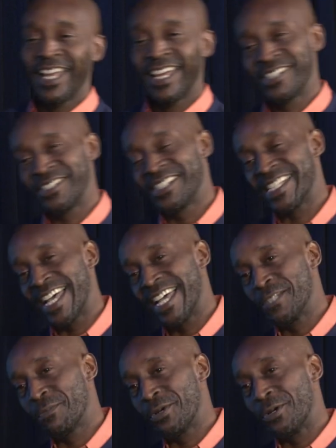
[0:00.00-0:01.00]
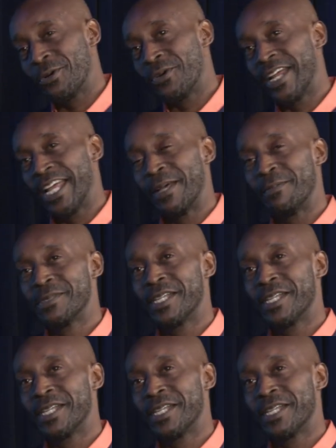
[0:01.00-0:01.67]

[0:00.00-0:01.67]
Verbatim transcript: exercise programs.